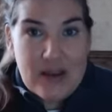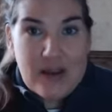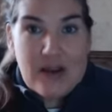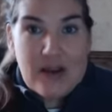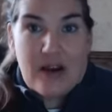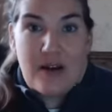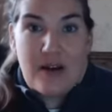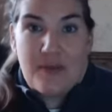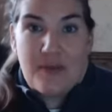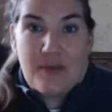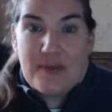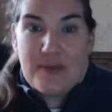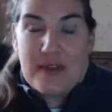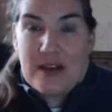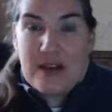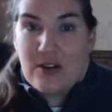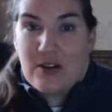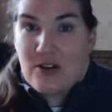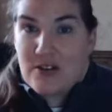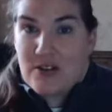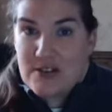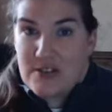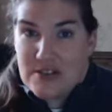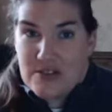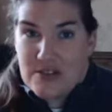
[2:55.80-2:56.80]
um, that
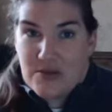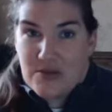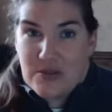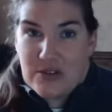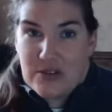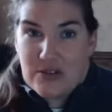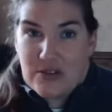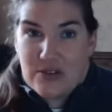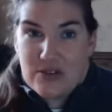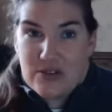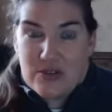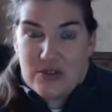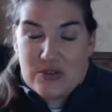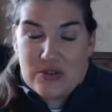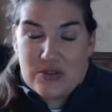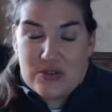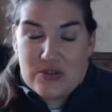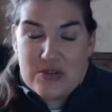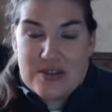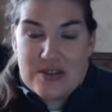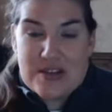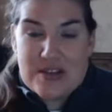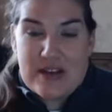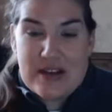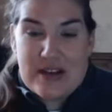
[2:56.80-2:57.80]
also
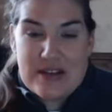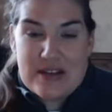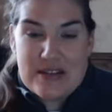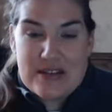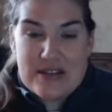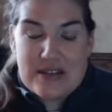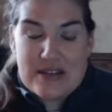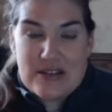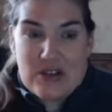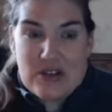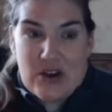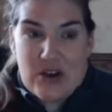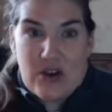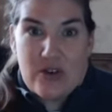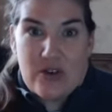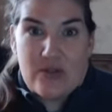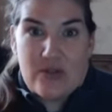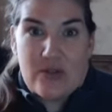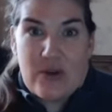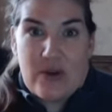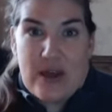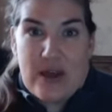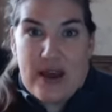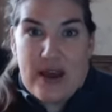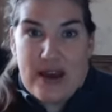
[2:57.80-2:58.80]
includes the idea of
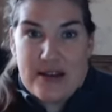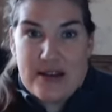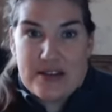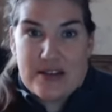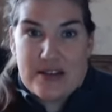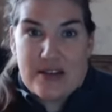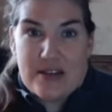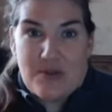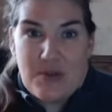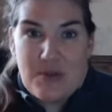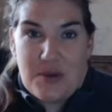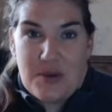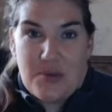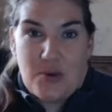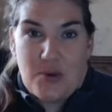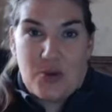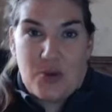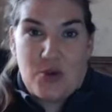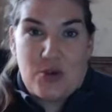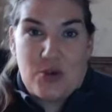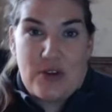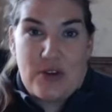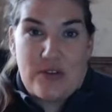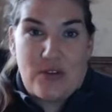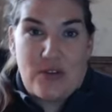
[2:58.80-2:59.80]
asking people
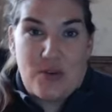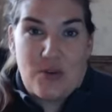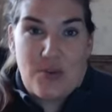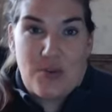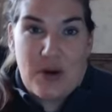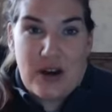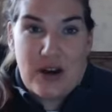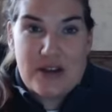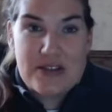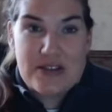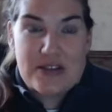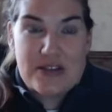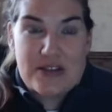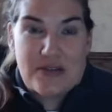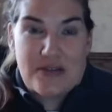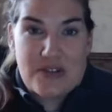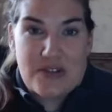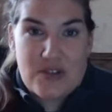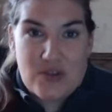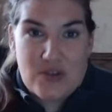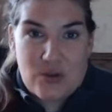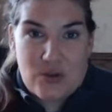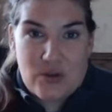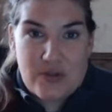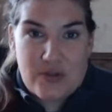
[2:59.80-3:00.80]
who give you positive
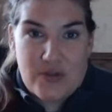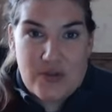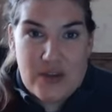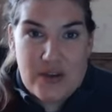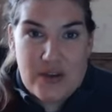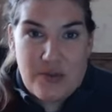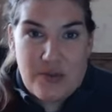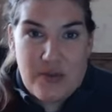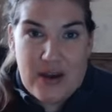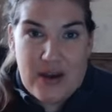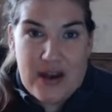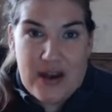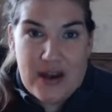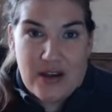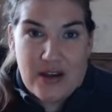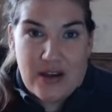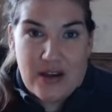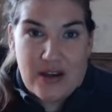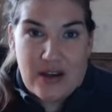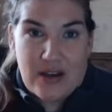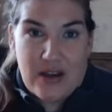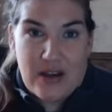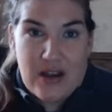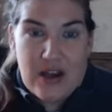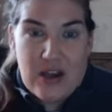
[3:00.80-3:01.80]
store feedback
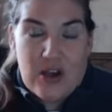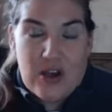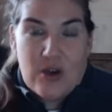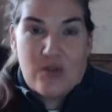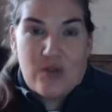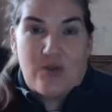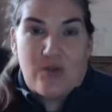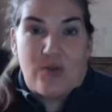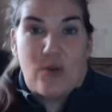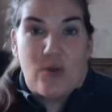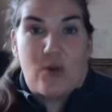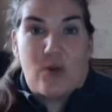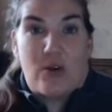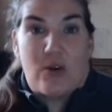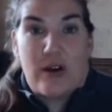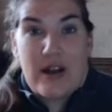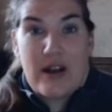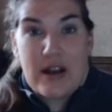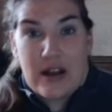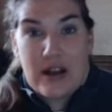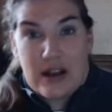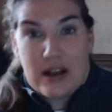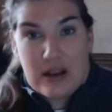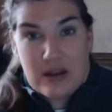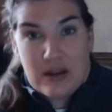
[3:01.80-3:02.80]
for
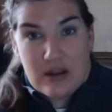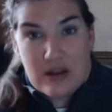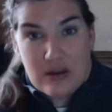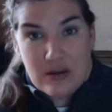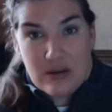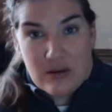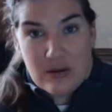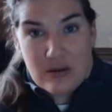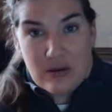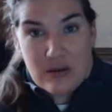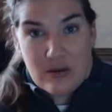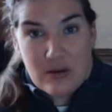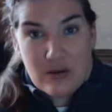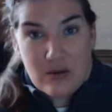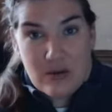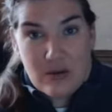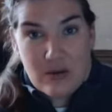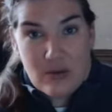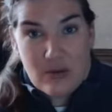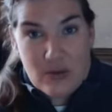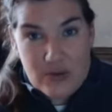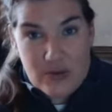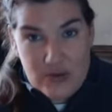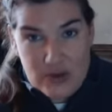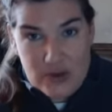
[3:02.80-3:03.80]
a
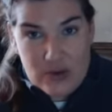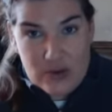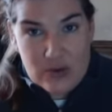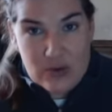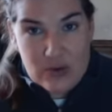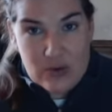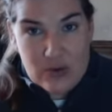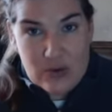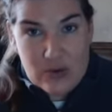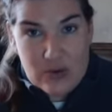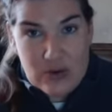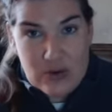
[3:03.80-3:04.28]
review